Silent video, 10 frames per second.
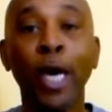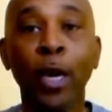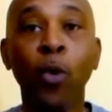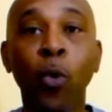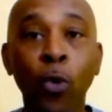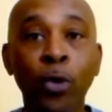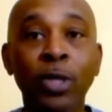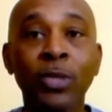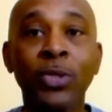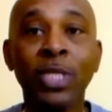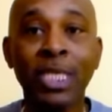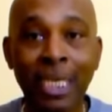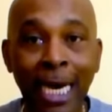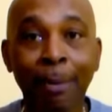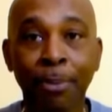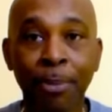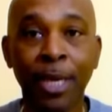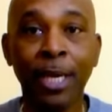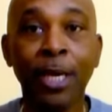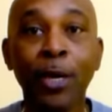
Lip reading: in order to stop me